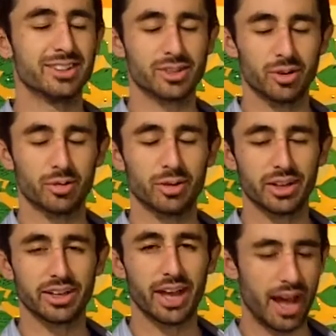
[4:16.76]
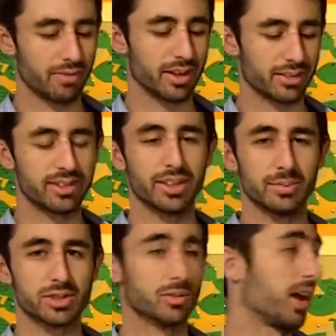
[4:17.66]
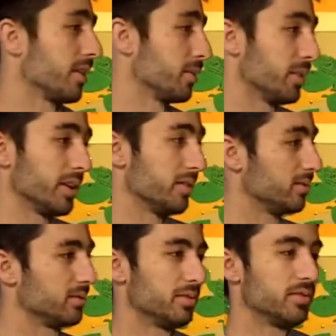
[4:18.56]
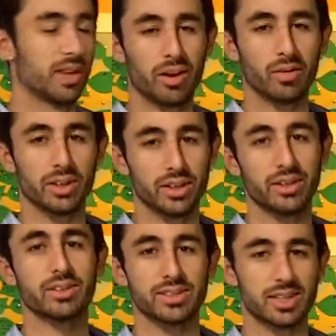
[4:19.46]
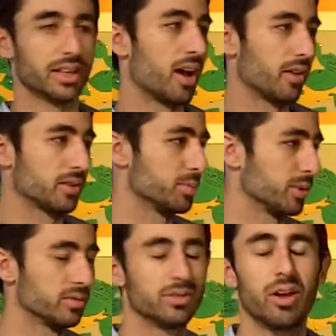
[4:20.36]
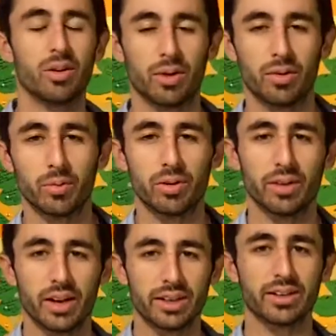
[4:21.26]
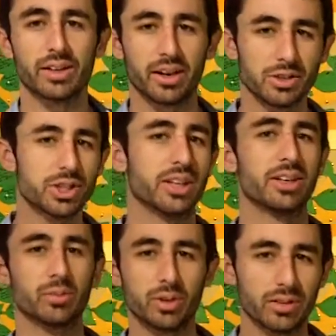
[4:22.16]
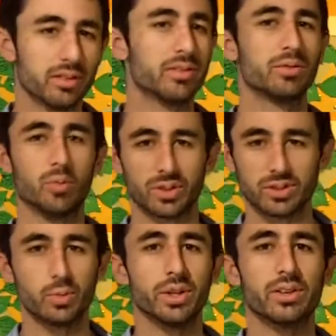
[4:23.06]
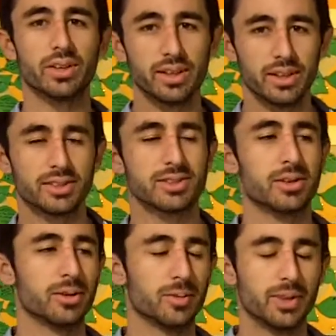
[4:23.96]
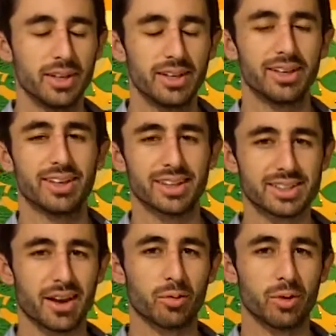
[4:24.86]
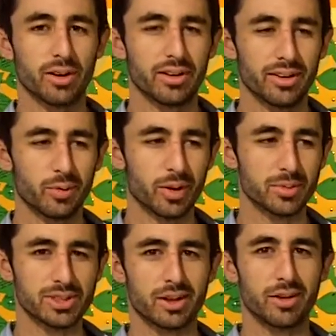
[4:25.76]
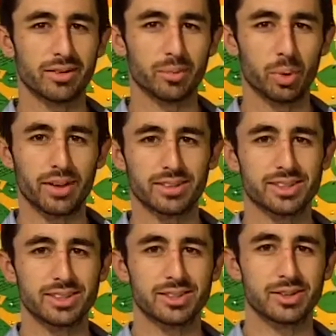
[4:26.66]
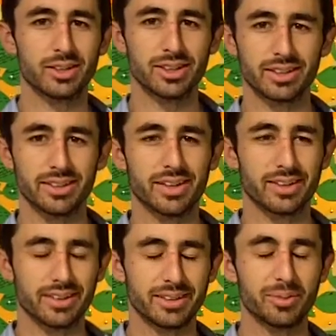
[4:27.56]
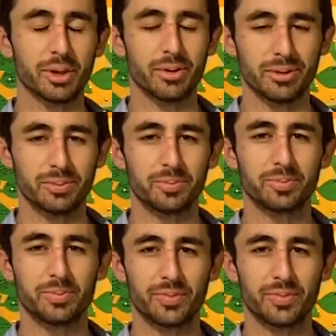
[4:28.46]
And so really to have that team surrounding me, not only here in State College, but all around the world that I can kind of check in with once a week. So that's kind of where I'm starting to plant the seeds early and get that team going.